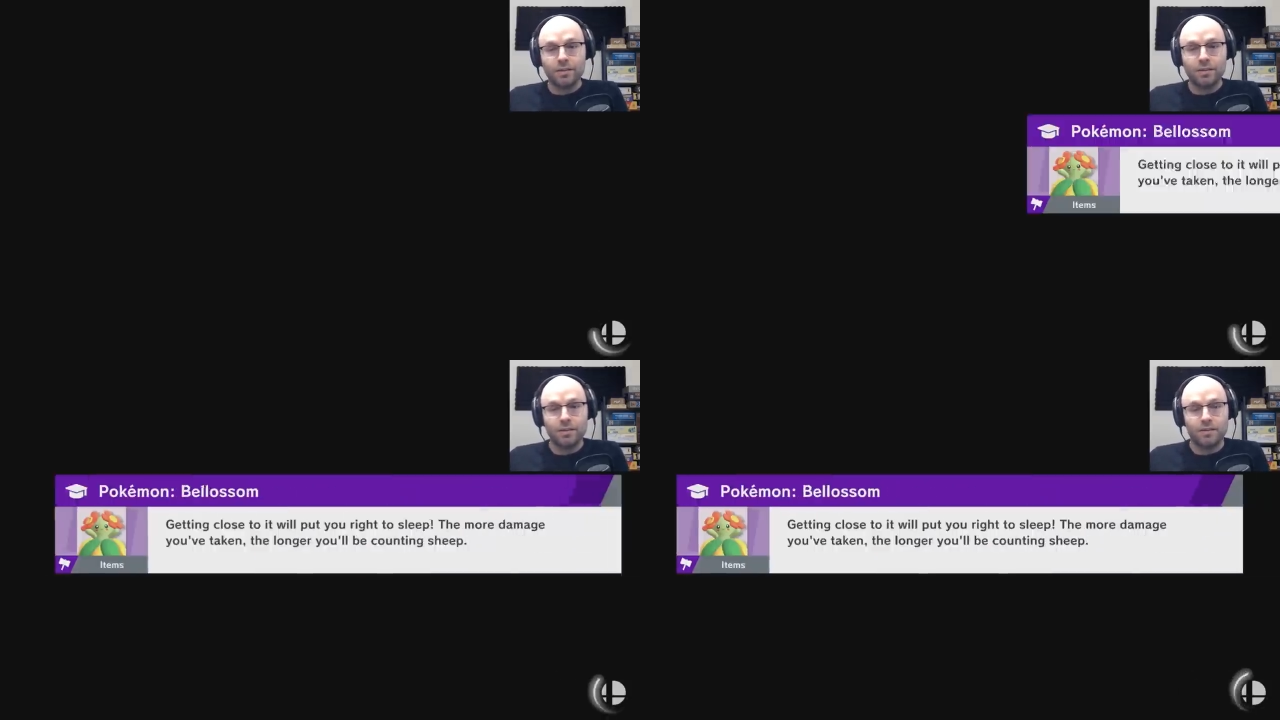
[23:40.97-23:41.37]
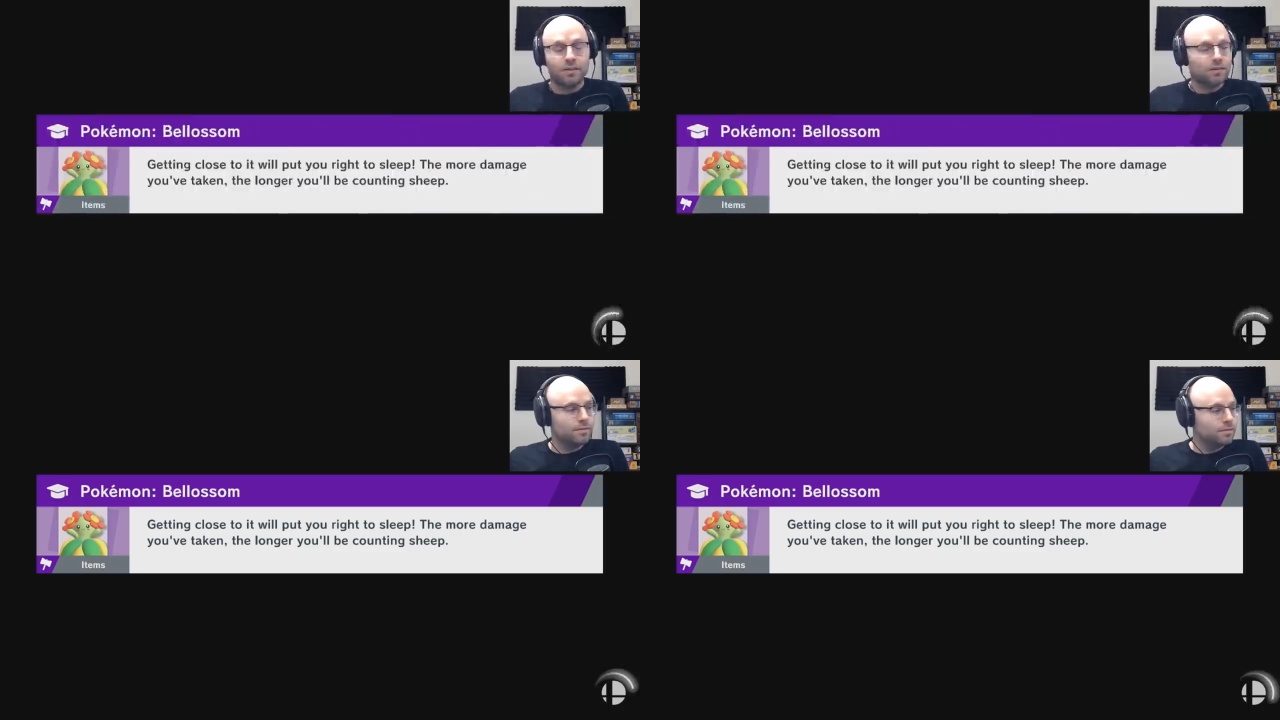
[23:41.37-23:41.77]

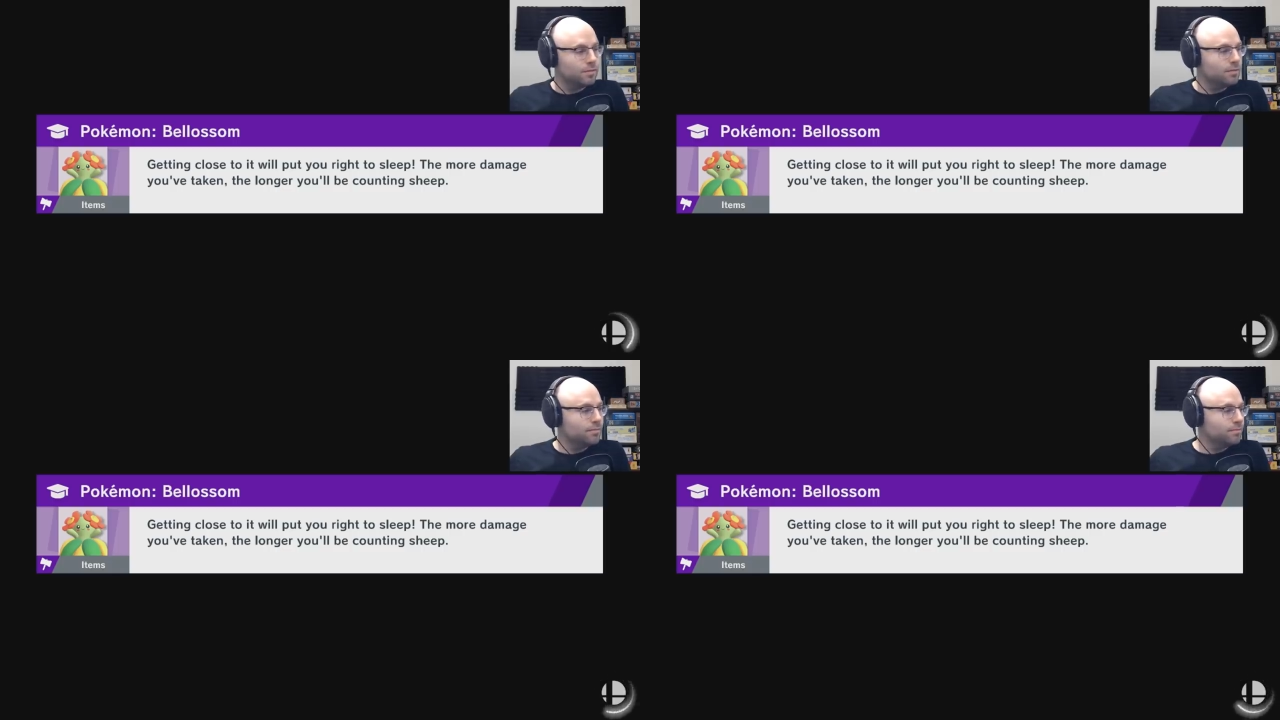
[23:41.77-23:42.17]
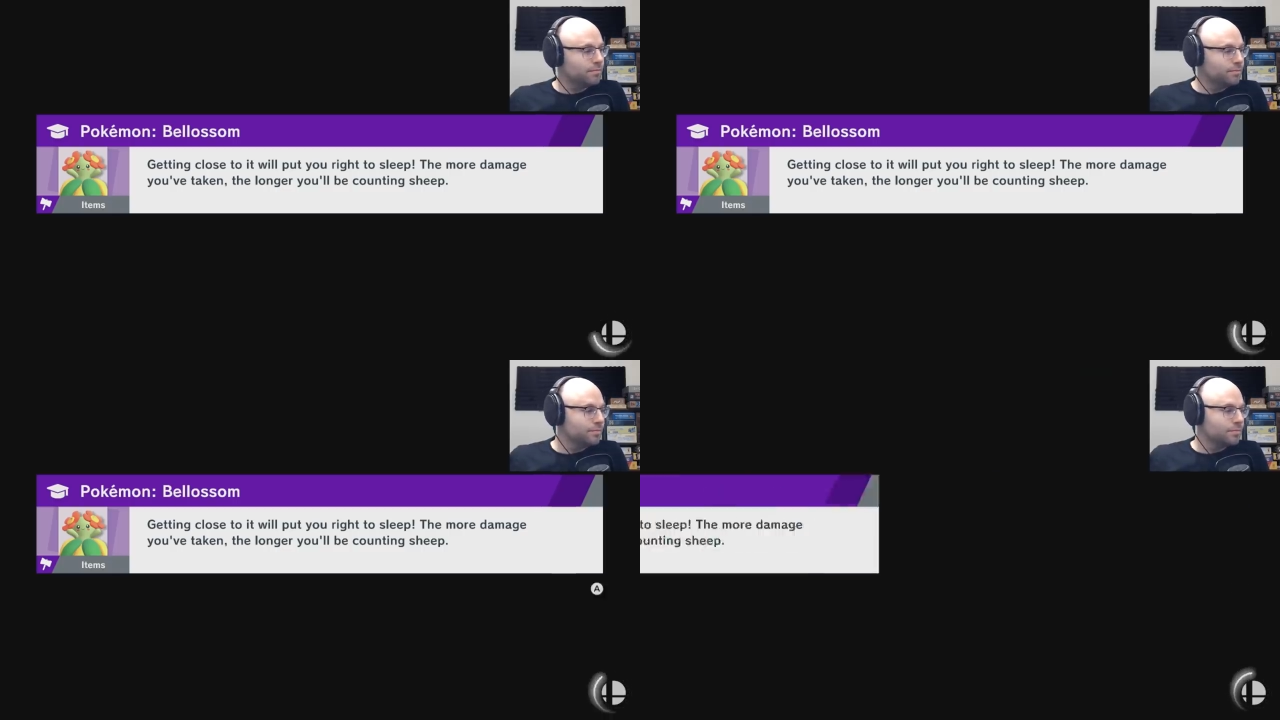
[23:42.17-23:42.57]

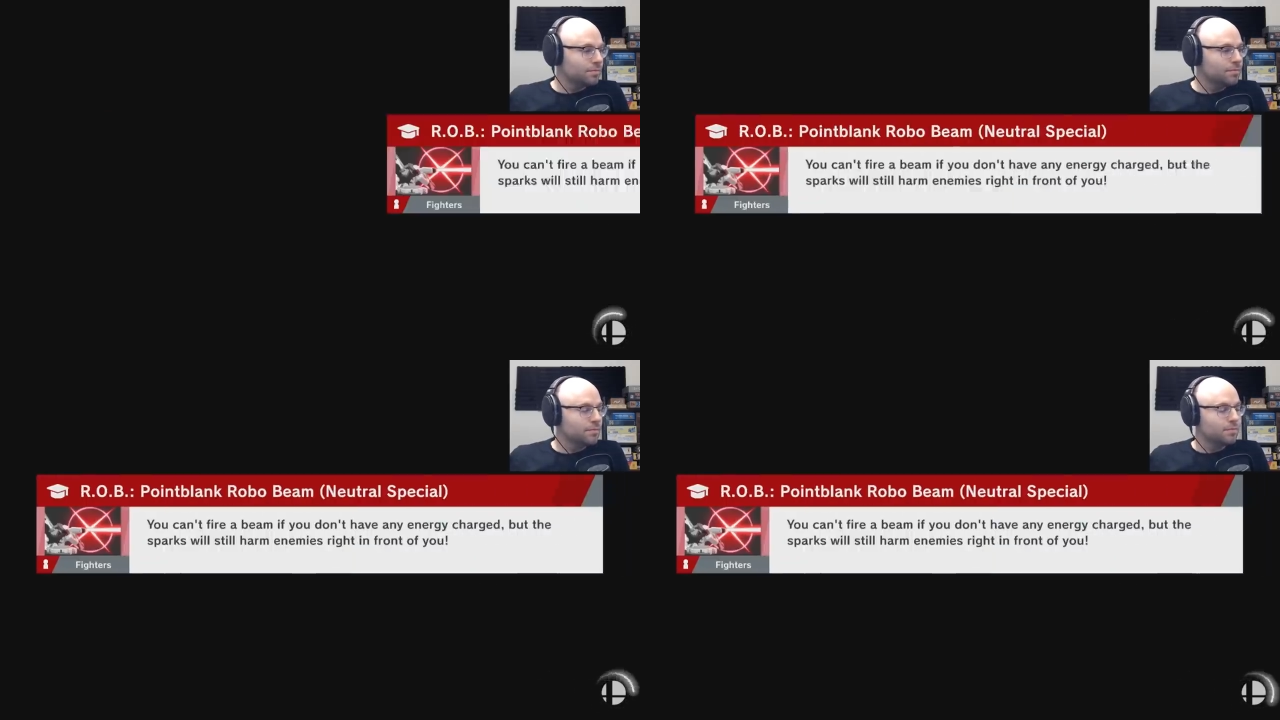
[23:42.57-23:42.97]
No one is speaking in this clip.